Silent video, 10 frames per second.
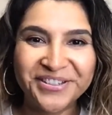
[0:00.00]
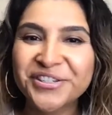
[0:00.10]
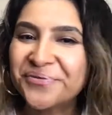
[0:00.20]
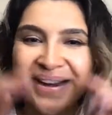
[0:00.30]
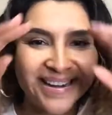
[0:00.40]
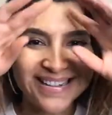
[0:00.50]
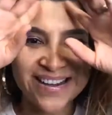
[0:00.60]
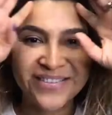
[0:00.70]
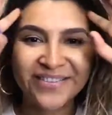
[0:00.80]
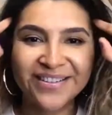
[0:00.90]
Just write it
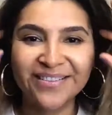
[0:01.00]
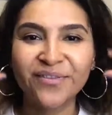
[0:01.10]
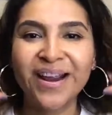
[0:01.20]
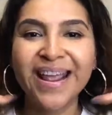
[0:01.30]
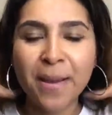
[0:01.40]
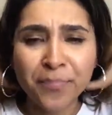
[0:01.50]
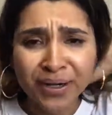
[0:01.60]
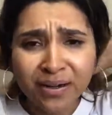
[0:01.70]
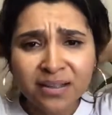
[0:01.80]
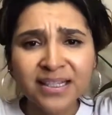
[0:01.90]
down, right? And
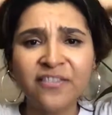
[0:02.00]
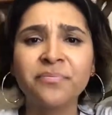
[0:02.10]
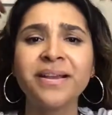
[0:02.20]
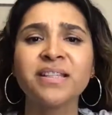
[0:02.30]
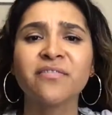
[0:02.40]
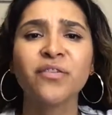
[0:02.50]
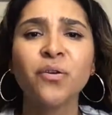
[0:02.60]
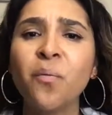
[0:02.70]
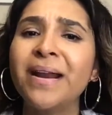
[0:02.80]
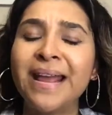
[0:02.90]
put it in a safe place. If you
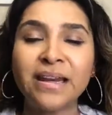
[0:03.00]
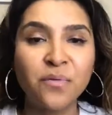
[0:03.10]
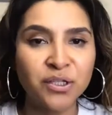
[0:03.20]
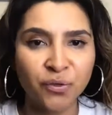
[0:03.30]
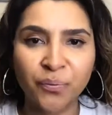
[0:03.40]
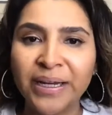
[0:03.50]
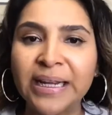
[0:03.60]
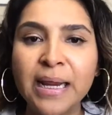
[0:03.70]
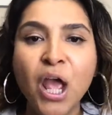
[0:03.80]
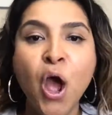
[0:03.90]
don't want anyone to read
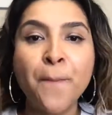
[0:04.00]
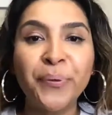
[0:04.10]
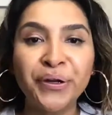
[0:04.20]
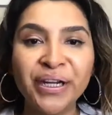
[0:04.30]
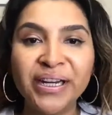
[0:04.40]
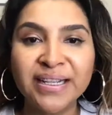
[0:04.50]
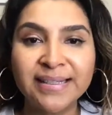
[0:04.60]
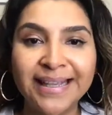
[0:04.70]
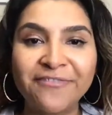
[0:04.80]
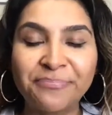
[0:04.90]
it, put it in a
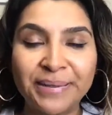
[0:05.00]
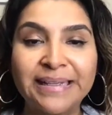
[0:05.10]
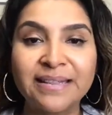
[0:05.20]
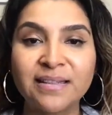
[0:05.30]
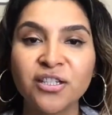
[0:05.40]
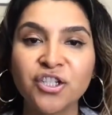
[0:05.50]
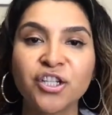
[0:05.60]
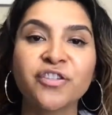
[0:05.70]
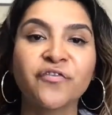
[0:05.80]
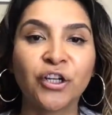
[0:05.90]
safe place. This is
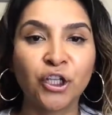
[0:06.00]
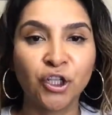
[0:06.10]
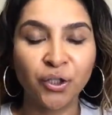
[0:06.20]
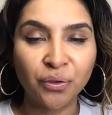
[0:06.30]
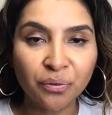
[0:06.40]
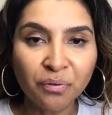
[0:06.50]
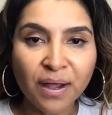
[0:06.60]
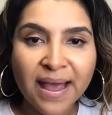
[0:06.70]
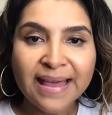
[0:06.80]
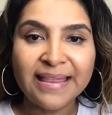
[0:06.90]
just for you.
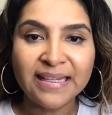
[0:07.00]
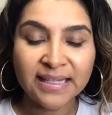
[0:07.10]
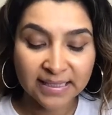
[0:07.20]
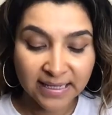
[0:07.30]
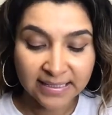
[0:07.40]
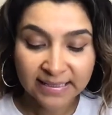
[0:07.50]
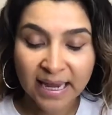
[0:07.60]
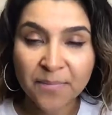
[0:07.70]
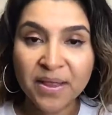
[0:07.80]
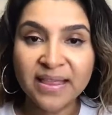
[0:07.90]
This is the
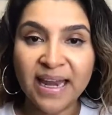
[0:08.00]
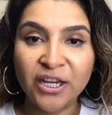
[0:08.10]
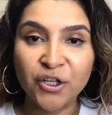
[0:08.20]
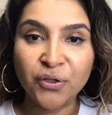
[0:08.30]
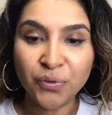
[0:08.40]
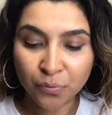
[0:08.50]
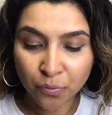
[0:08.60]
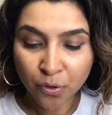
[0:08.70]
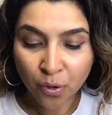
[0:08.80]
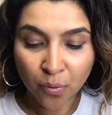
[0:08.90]
assignment that
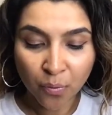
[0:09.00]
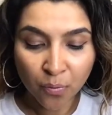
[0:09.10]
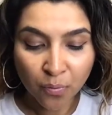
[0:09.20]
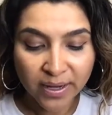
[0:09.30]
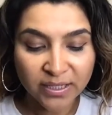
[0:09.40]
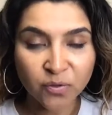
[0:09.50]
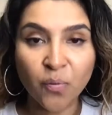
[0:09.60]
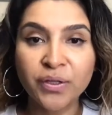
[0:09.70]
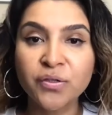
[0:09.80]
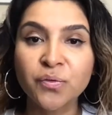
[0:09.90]
you know is
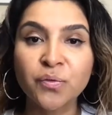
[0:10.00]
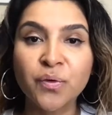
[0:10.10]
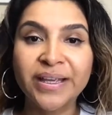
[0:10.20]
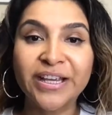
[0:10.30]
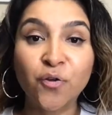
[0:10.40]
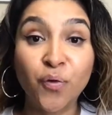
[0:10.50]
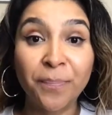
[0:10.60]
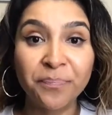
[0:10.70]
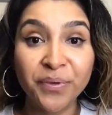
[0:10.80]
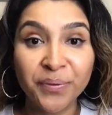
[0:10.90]
going to
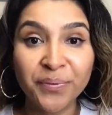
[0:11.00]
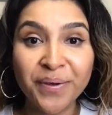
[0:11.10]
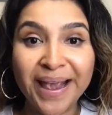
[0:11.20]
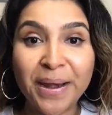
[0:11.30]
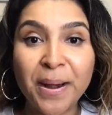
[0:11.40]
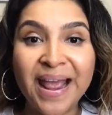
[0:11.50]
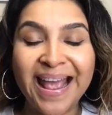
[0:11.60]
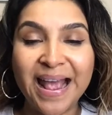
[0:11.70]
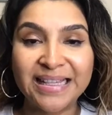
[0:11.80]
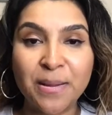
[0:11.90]
equip you and
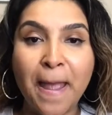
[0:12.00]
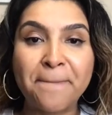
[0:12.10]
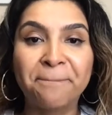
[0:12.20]
is